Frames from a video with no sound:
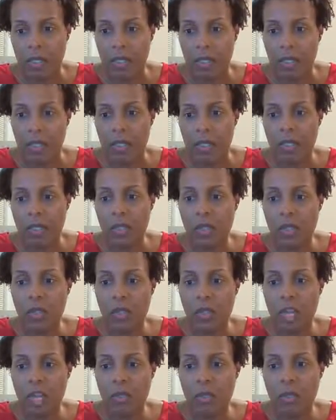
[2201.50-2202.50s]
it's 2
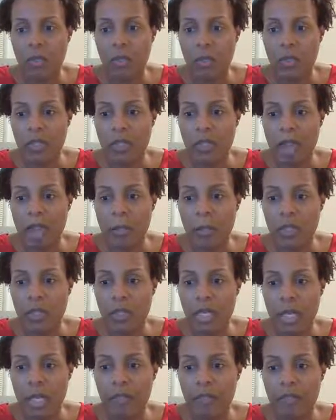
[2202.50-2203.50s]
tablespoons of apple
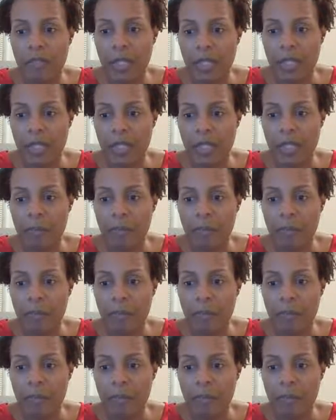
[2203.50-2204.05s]
cider vinegar,